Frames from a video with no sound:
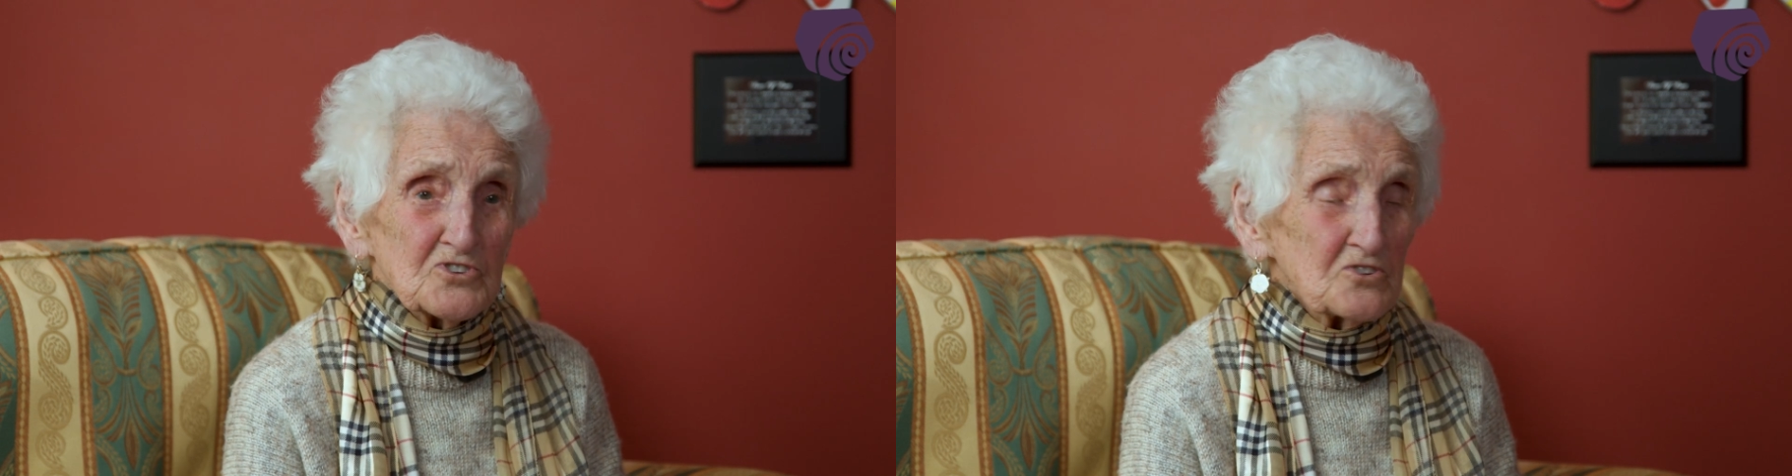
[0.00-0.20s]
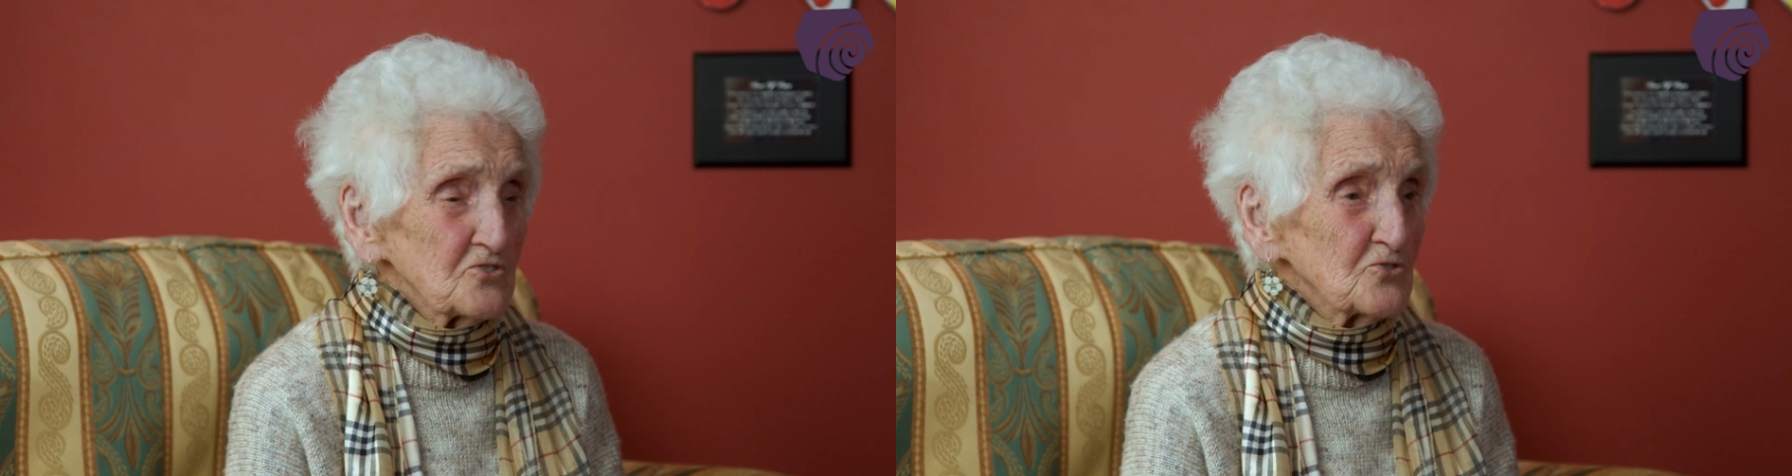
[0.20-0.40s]

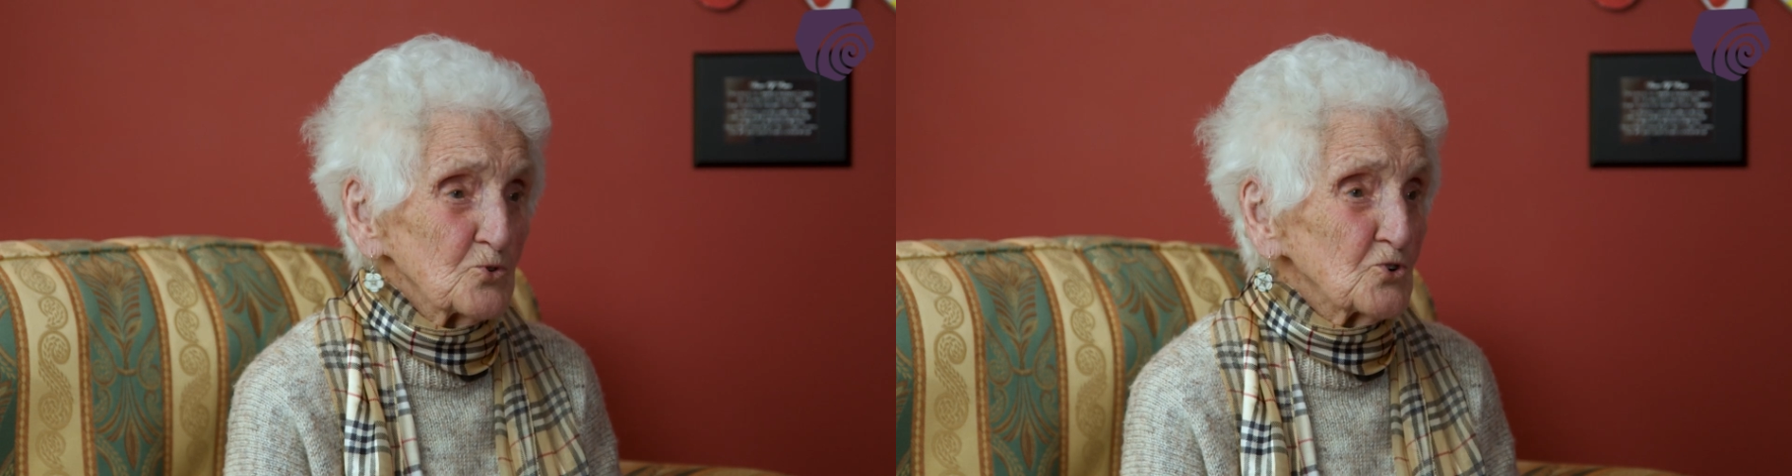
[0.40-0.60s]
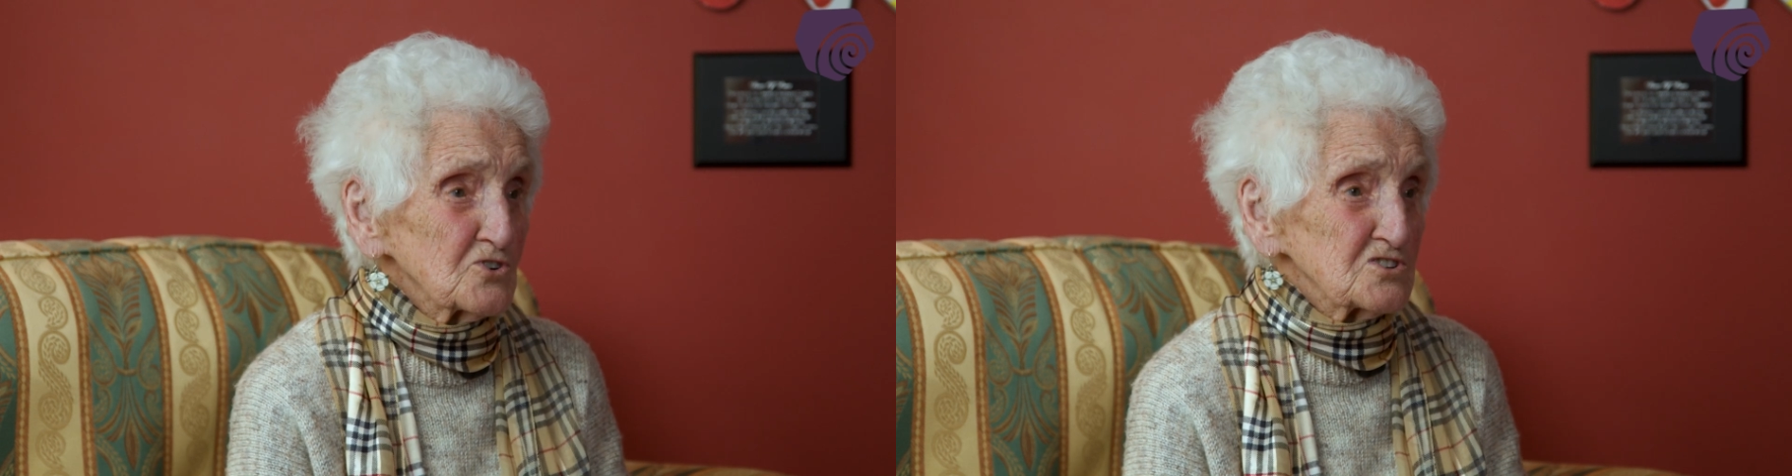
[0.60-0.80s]
You know,
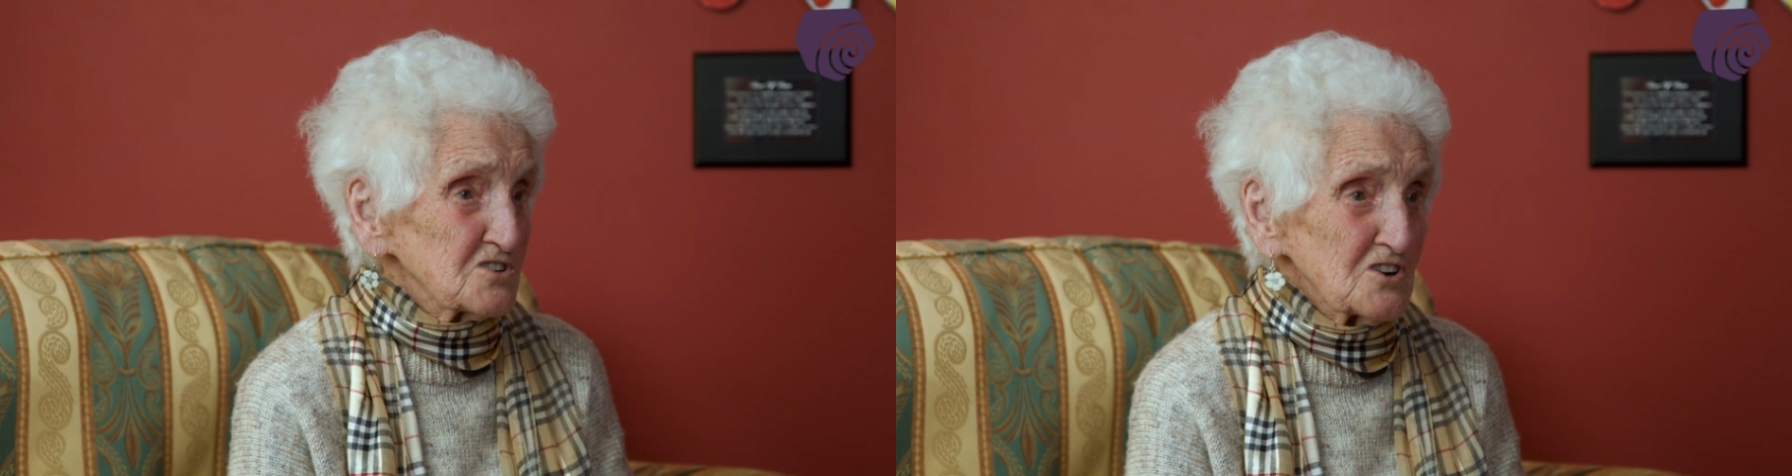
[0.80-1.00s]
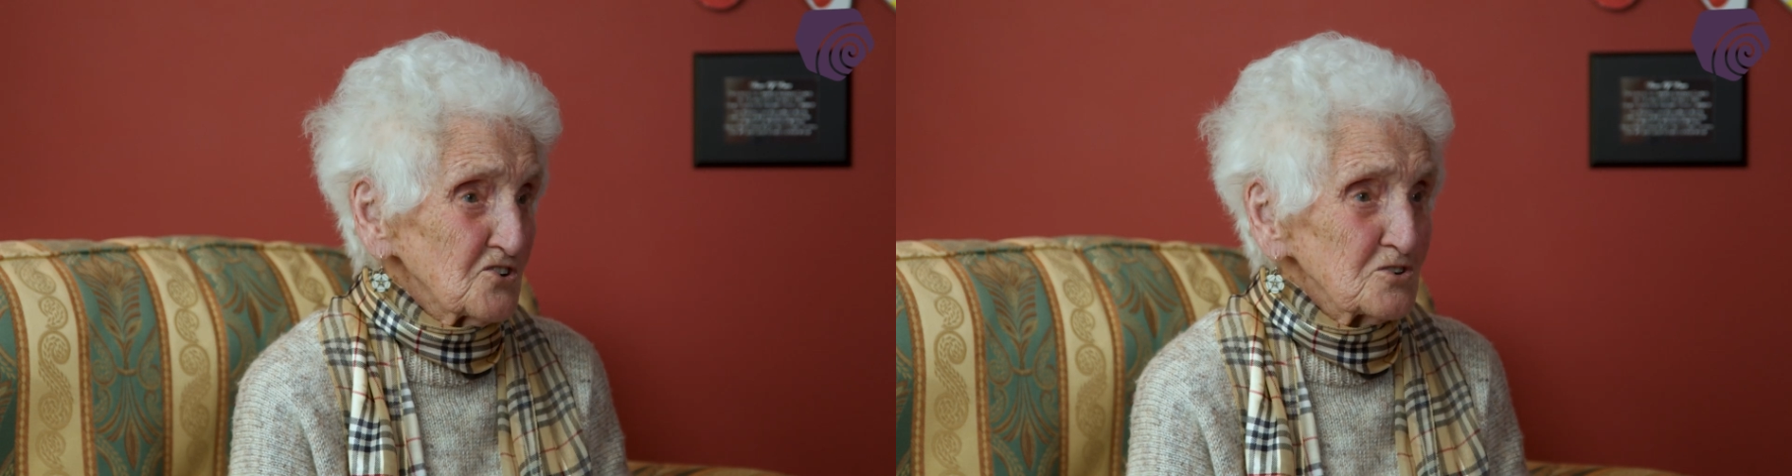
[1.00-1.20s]
war is
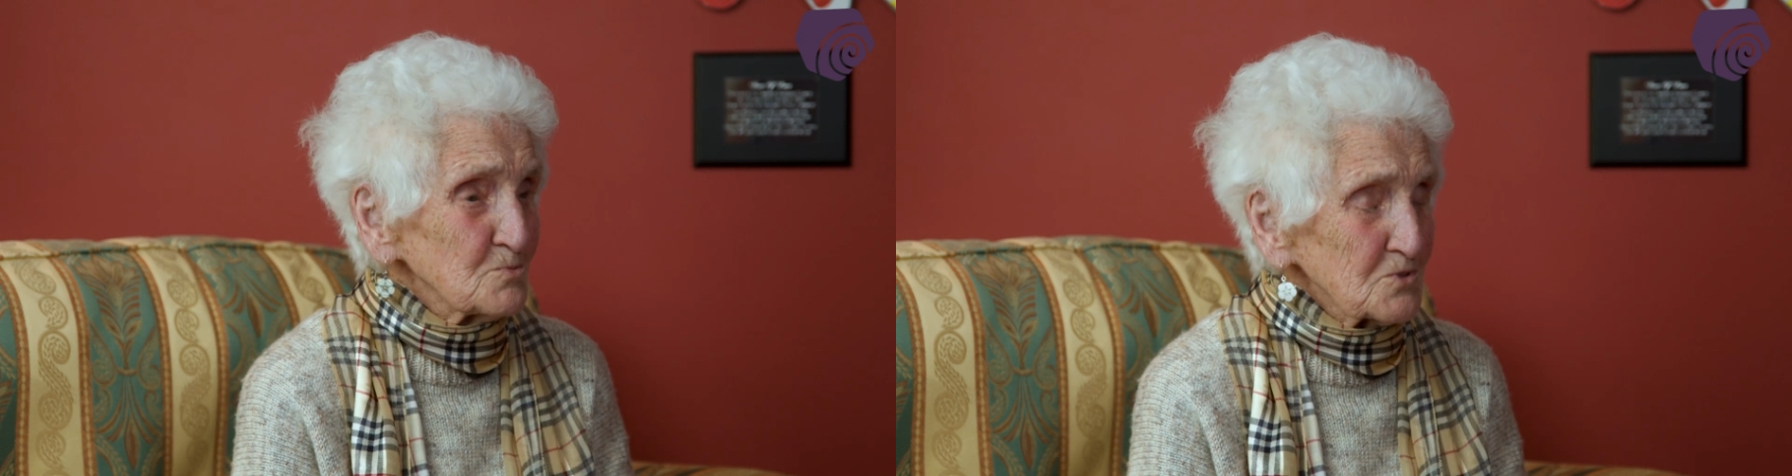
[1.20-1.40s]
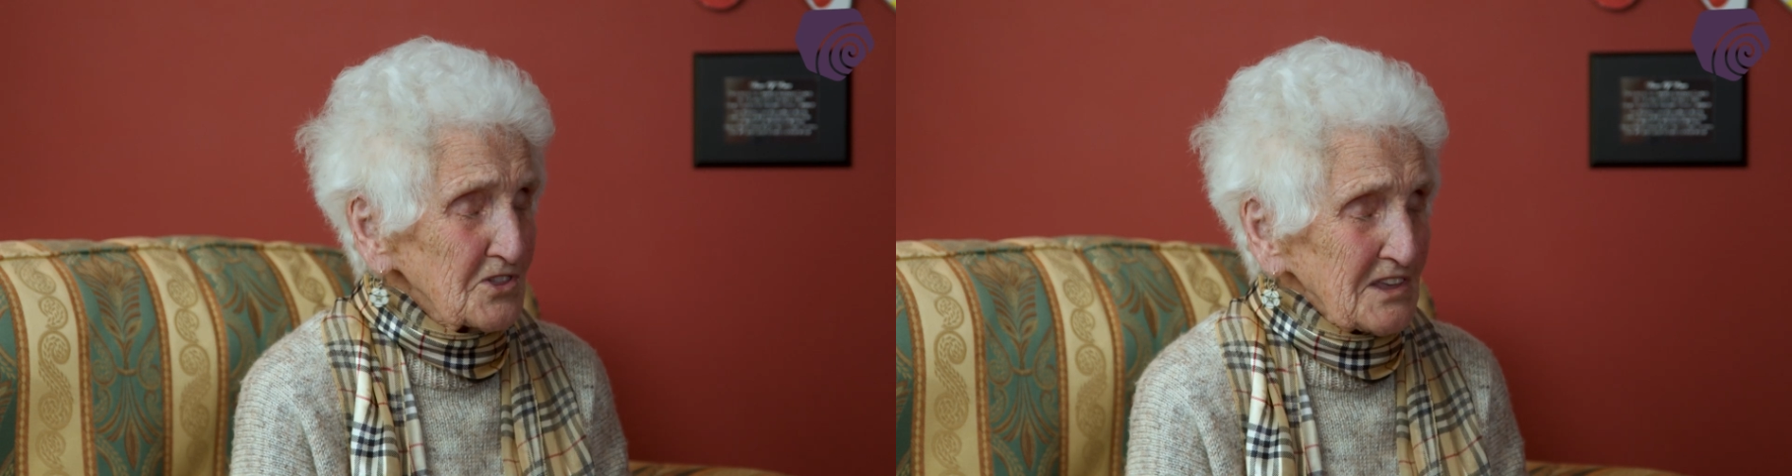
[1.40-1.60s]
a
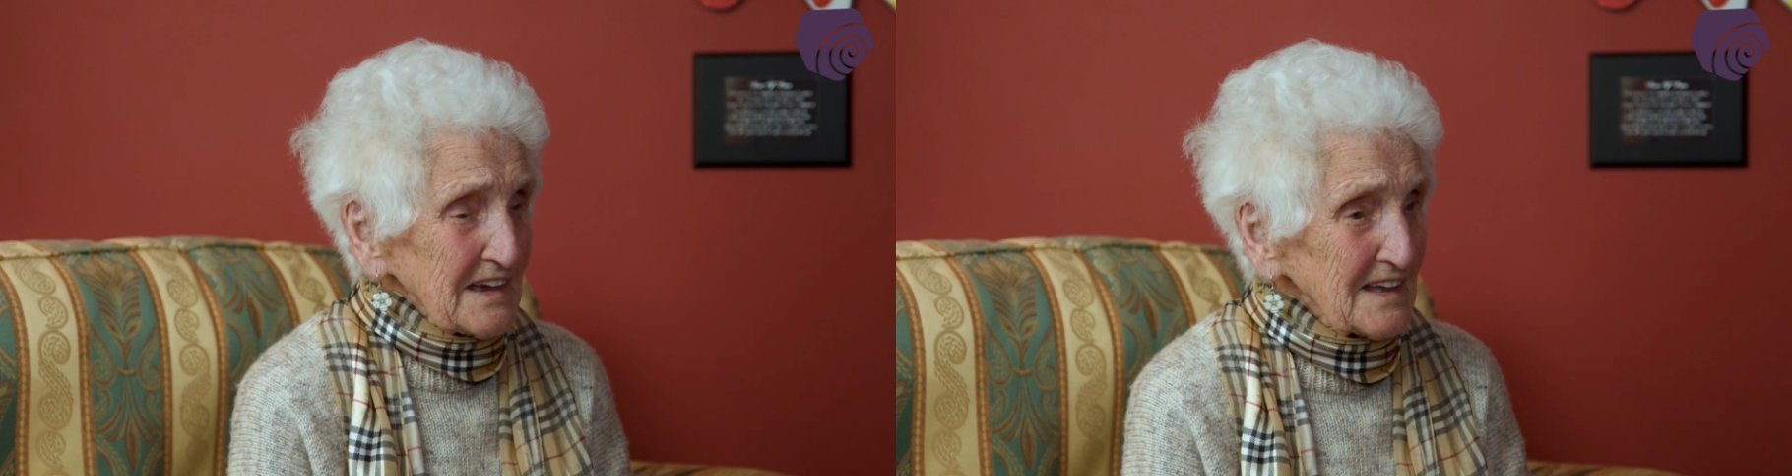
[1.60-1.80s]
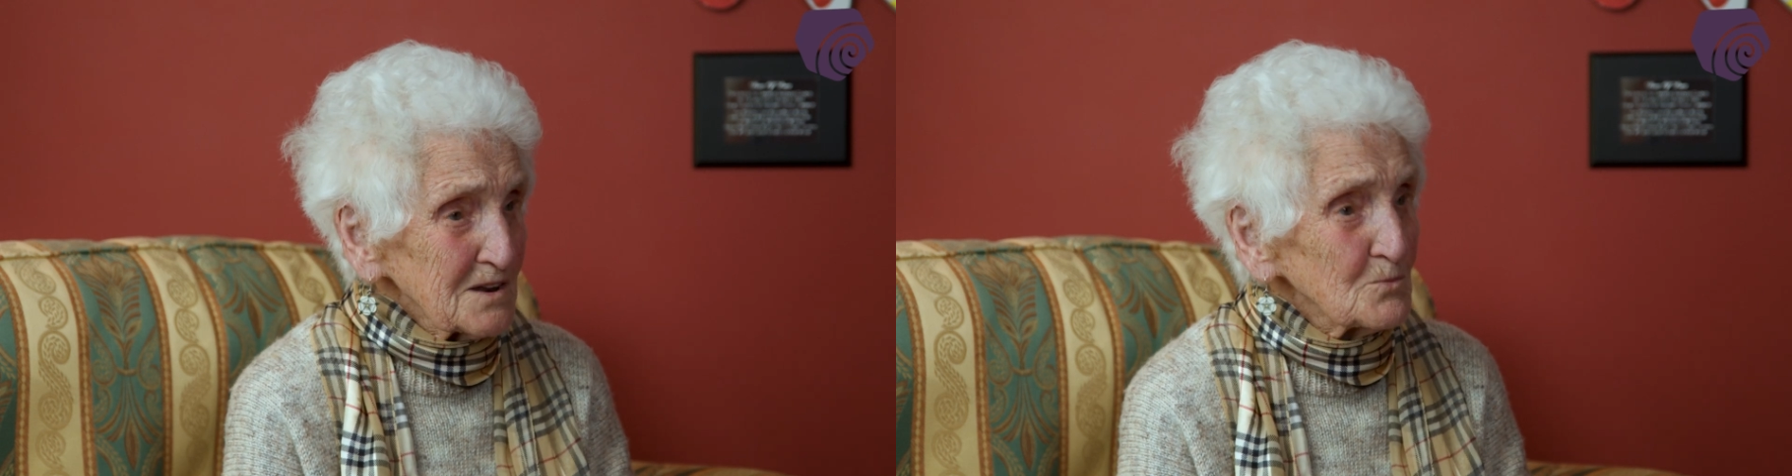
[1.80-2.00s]
horrible
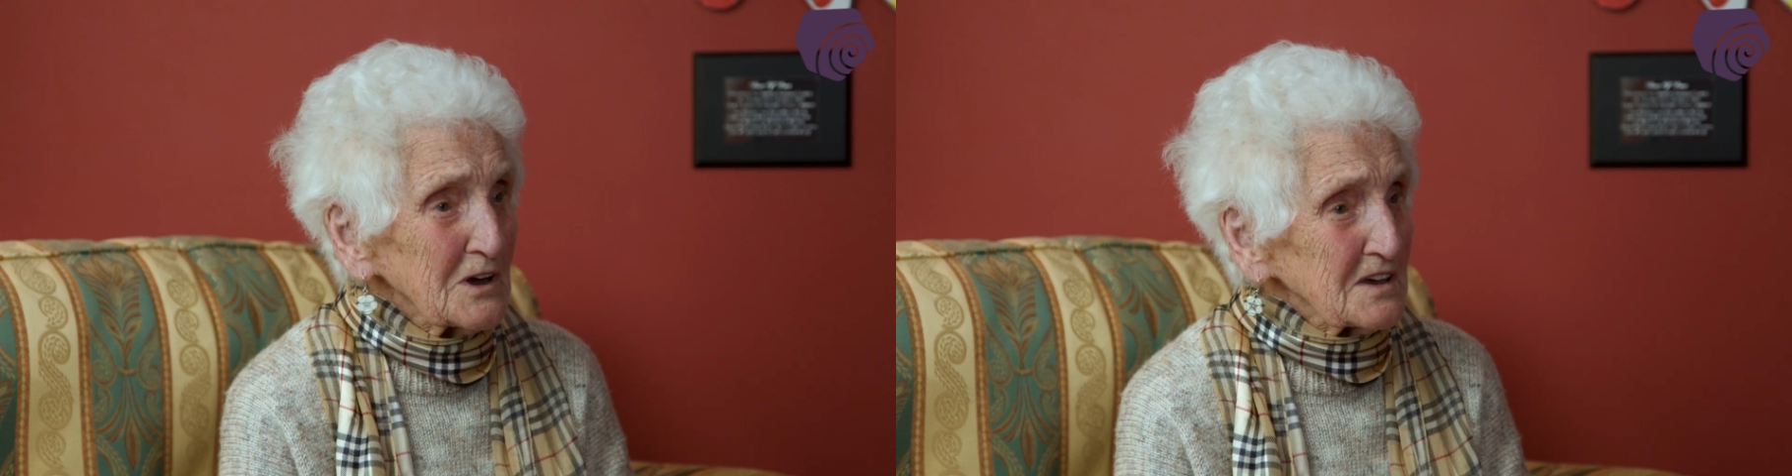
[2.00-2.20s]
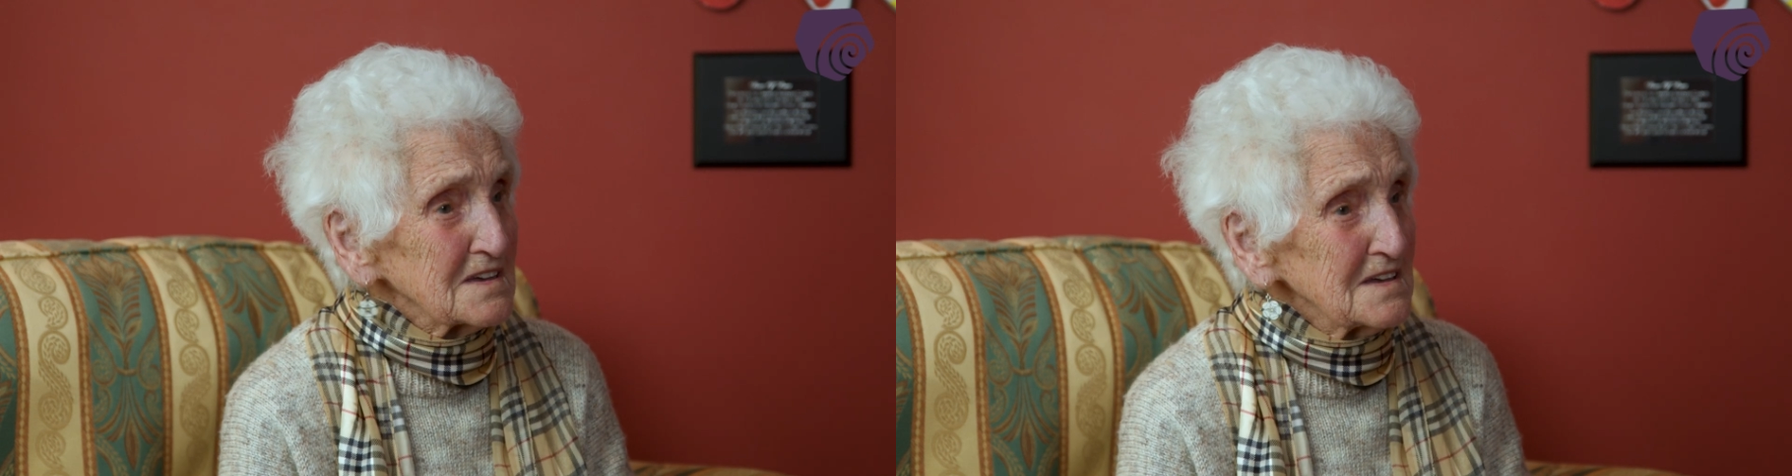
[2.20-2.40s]
thing
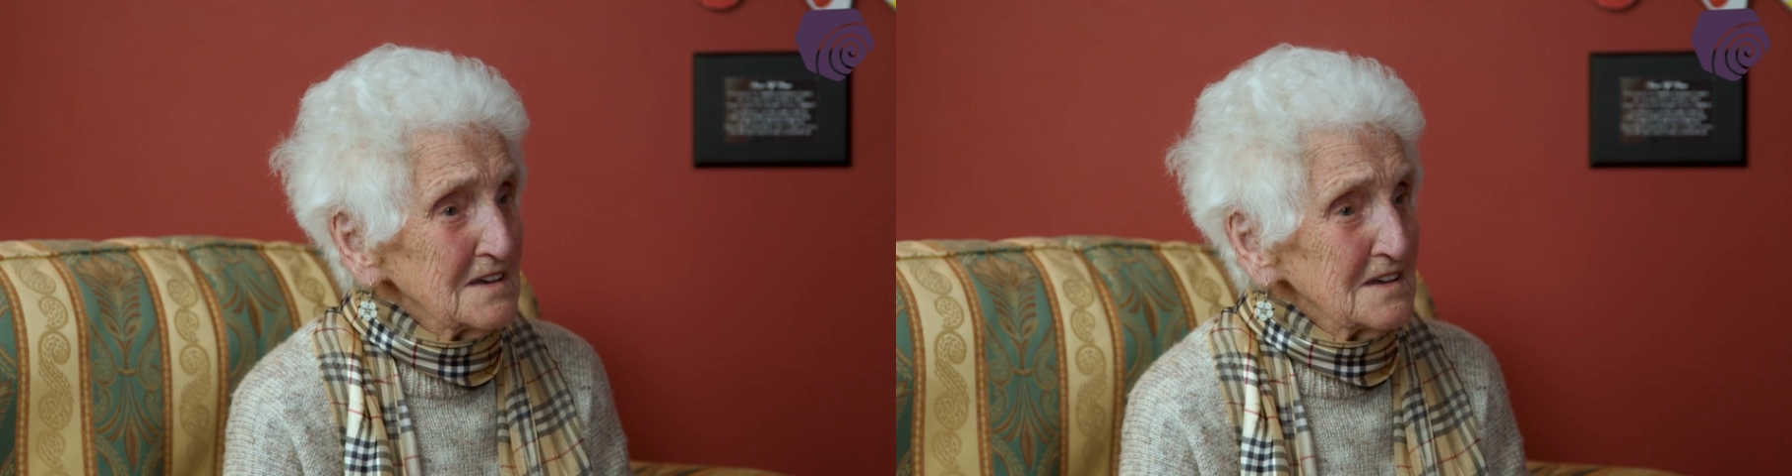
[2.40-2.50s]
anyway.